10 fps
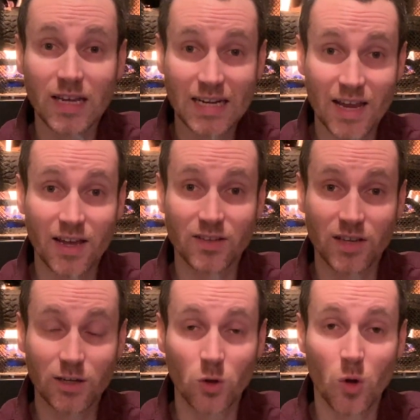it as
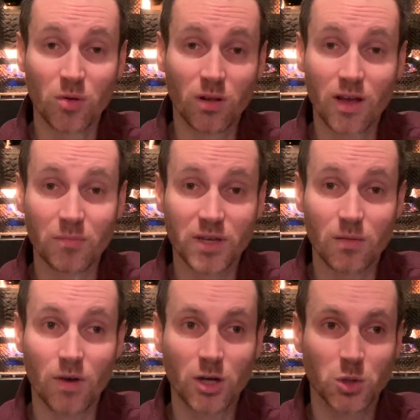a global npm
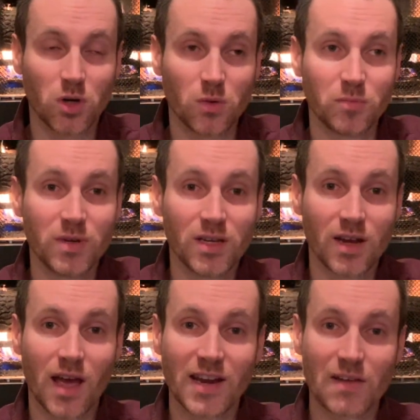module would mean
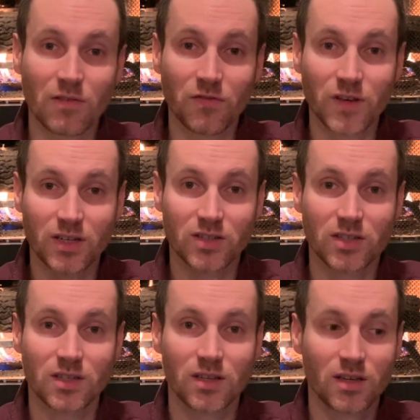I'd have a fixed